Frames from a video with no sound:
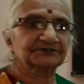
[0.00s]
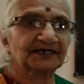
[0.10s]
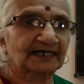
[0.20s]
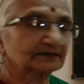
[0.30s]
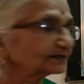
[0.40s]

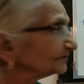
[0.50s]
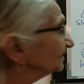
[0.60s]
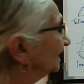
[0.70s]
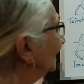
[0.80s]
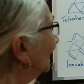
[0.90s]

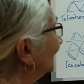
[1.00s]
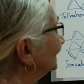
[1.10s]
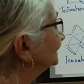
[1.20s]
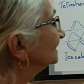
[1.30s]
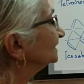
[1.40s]
triangles,
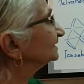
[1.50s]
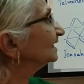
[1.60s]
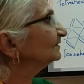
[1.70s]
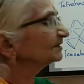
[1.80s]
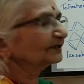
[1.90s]
and
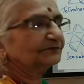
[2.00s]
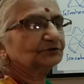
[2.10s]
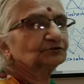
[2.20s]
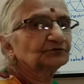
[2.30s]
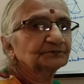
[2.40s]
they will give
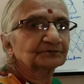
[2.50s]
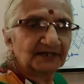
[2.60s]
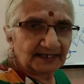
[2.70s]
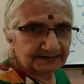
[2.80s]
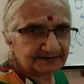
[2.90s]
you
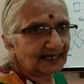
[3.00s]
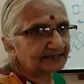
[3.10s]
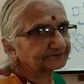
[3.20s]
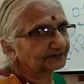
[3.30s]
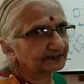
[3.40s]

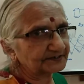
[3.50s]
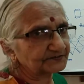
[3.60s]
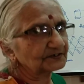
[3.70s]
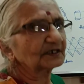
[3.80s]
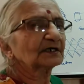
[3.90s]
exact
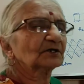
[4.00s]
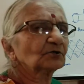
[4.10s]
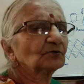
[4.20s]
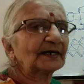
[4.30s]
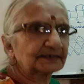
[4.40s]
figures
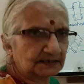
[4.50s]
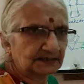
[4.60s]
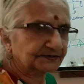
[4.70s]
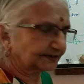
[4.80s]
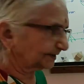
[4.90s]
quite
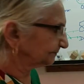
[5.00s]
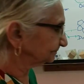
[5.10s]
easily.